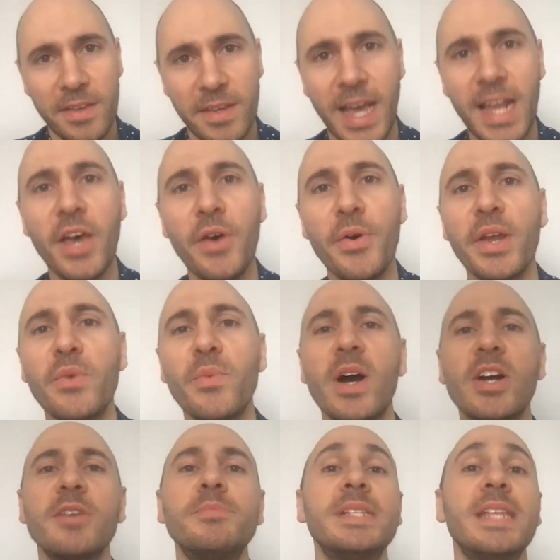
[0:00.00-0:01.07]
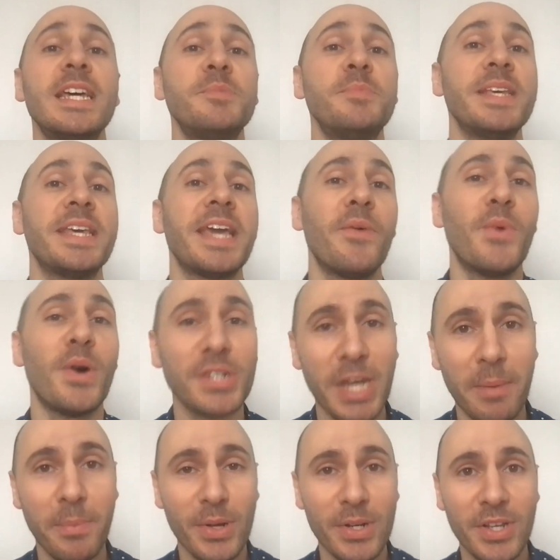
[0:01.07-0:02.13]
Hello and welcome to the SBK World
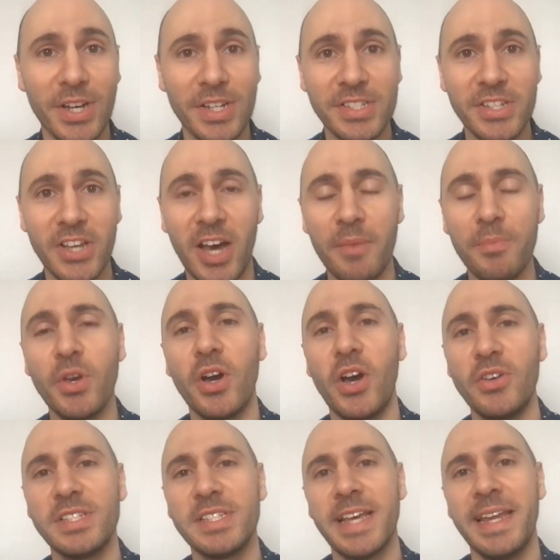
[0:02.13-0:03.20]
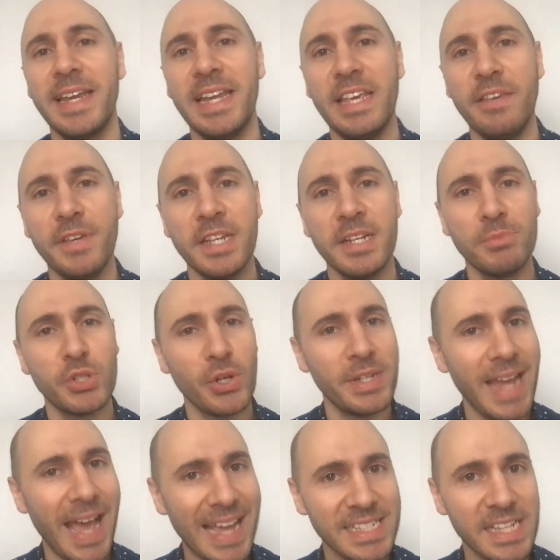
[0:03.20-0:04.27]
Cup Podcast. I'm your host, Dan Levy, and I'm joined
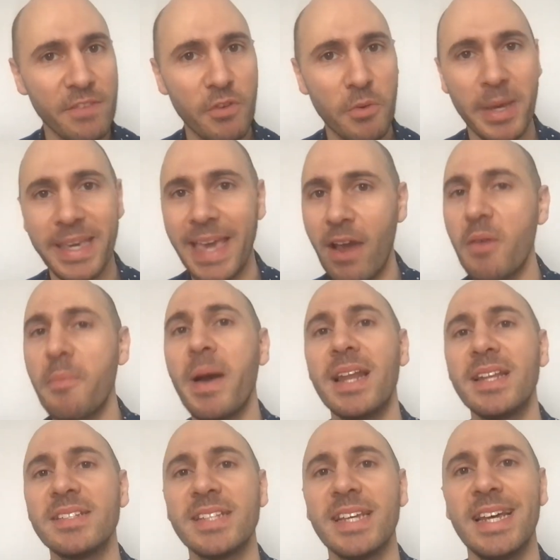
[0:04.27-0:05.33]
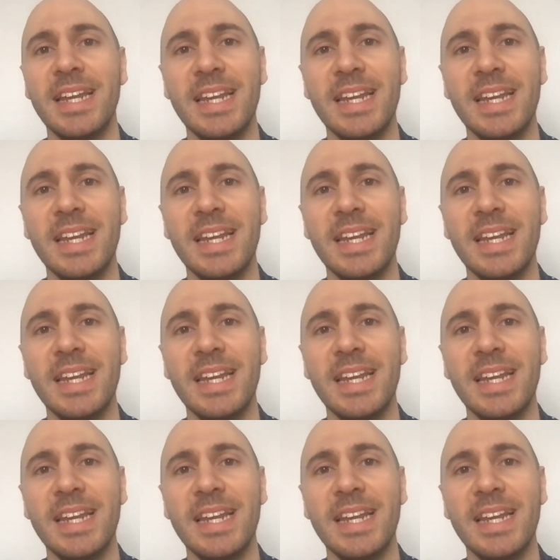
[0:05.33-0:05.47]
as ever by Gary Pallister,